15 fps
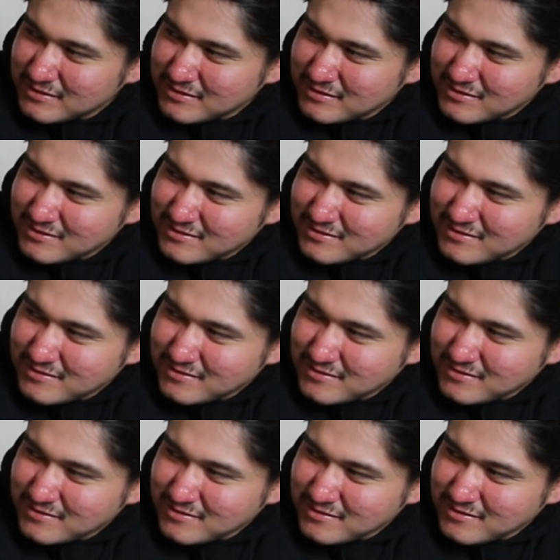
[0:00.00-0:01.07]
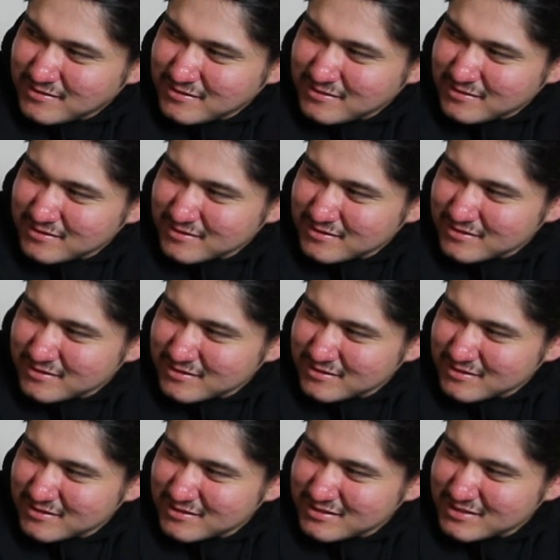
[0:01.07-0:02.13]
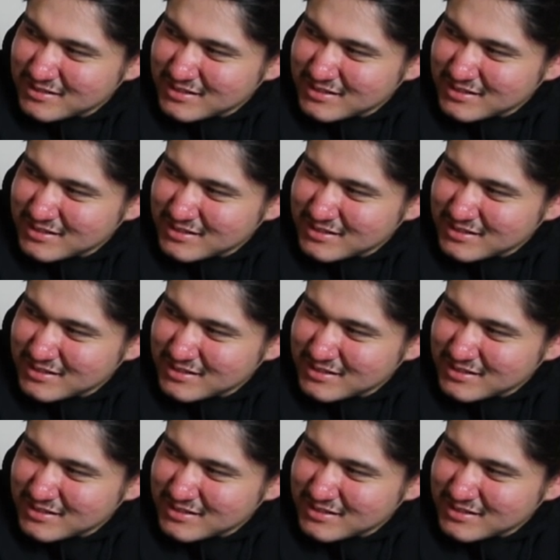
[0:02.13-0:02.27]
(silent)